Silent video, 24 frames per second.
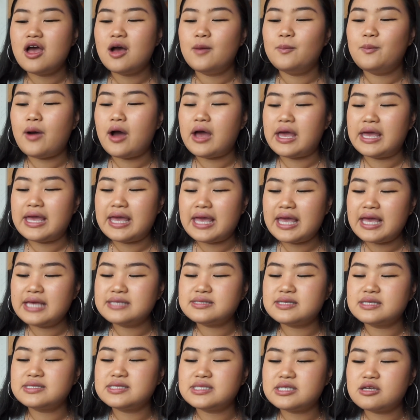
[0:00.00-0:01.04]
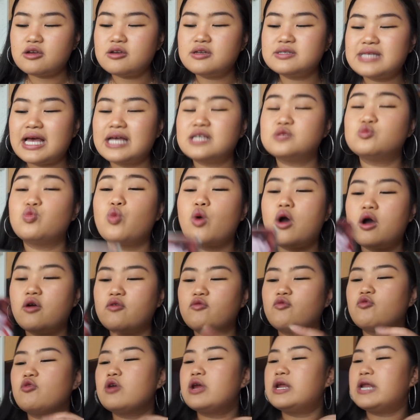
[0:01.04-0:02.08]
but it is a series that's
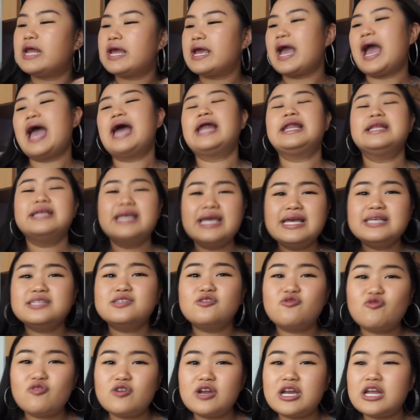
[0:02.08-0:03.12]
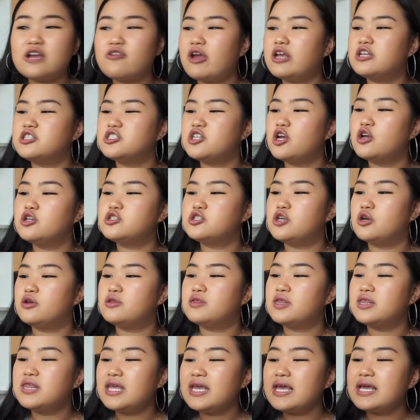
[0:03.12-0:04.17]
worth reading, and it is a really great shoujo.
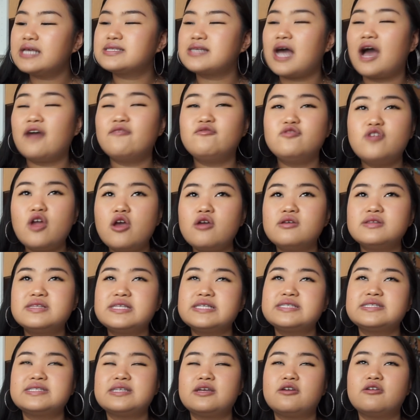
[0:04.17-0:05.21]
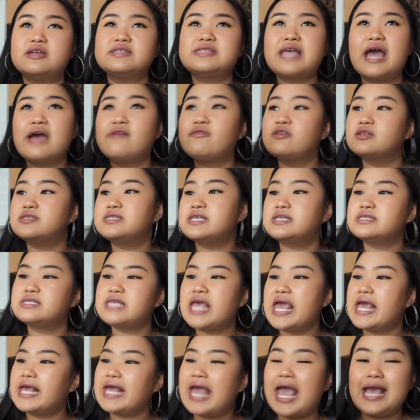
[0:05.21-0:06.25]
The thing is, I've noted this series ever since
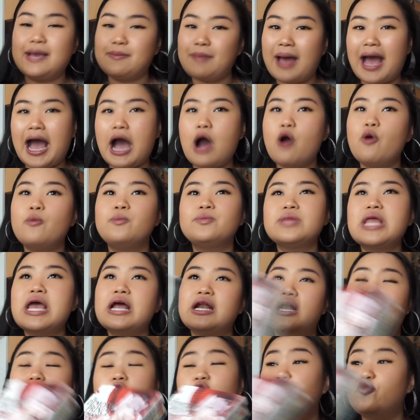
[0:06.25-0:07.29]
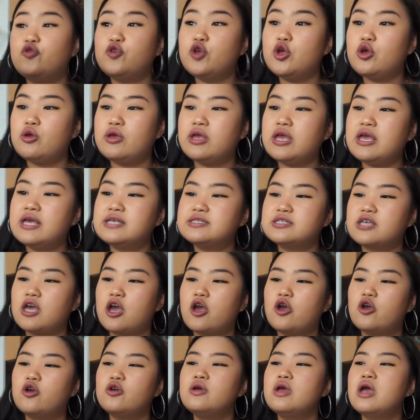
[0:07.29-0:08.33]
it came out like a few years
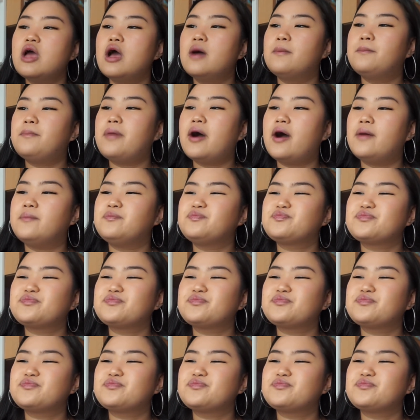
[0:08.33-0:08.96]
ago, but